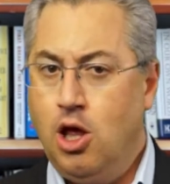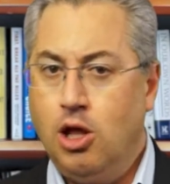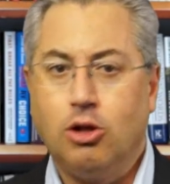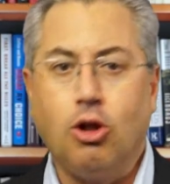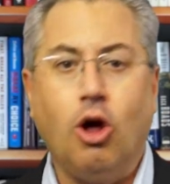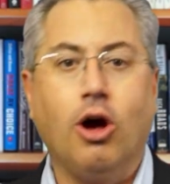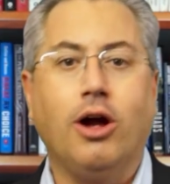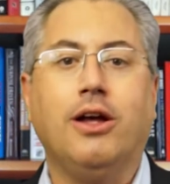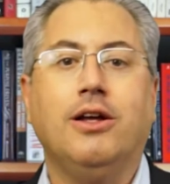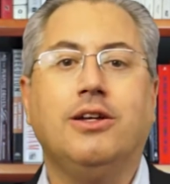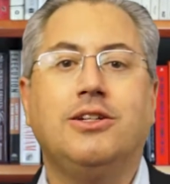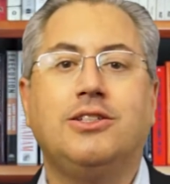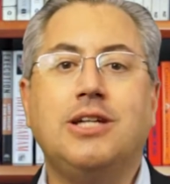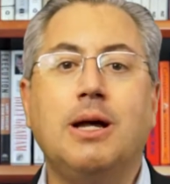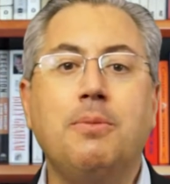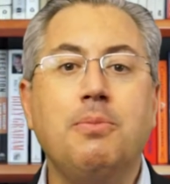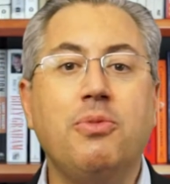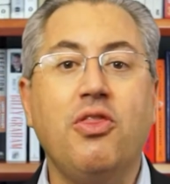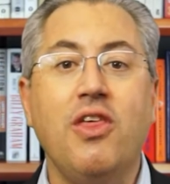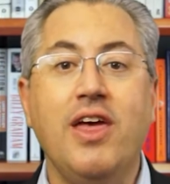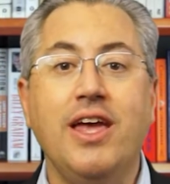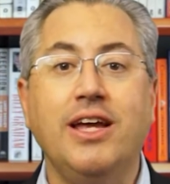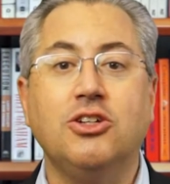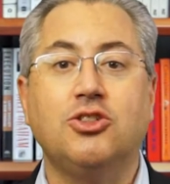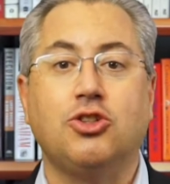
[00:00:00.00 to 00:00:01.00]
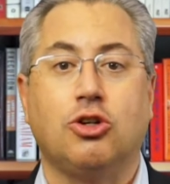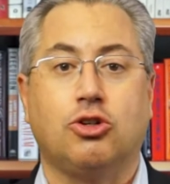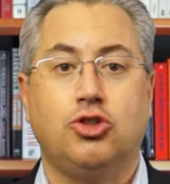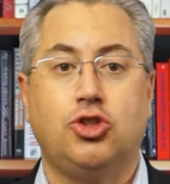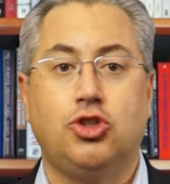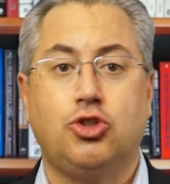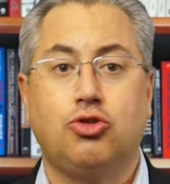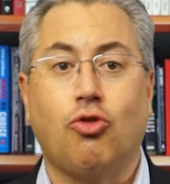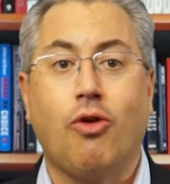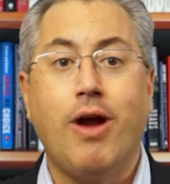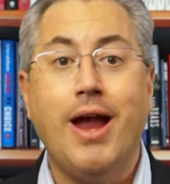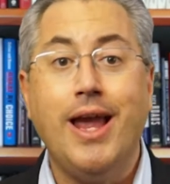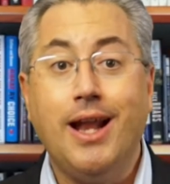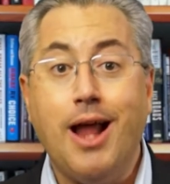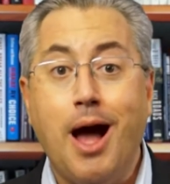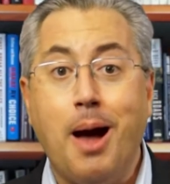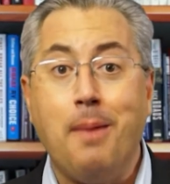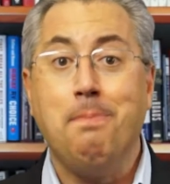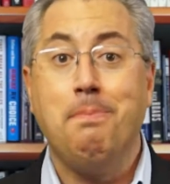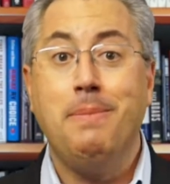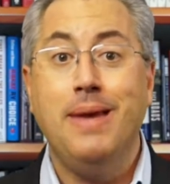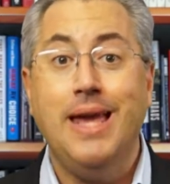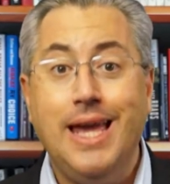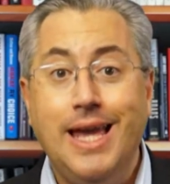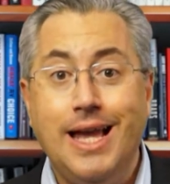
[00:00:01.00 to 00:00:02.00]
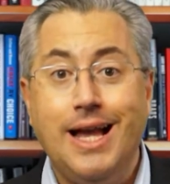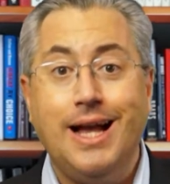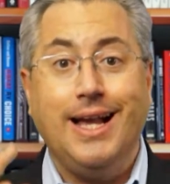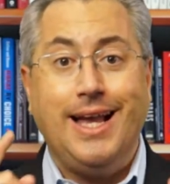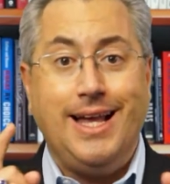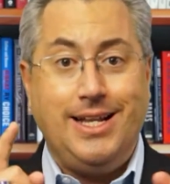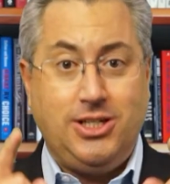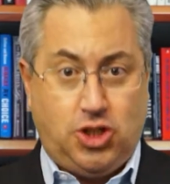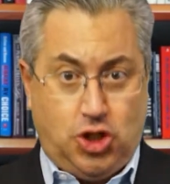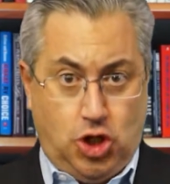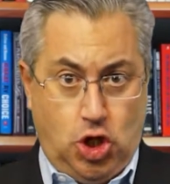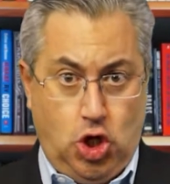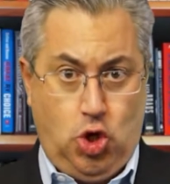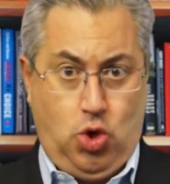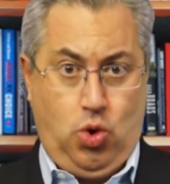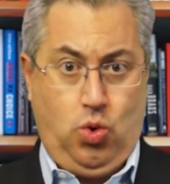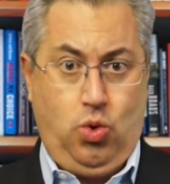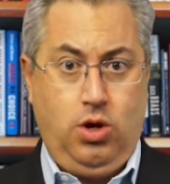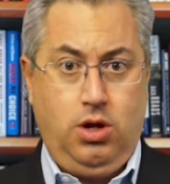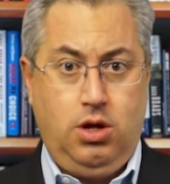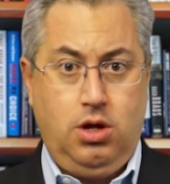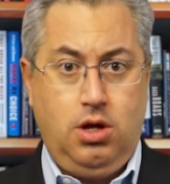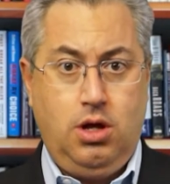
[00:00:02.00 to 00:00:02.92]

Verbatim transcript: Look, some things are straight up me against you,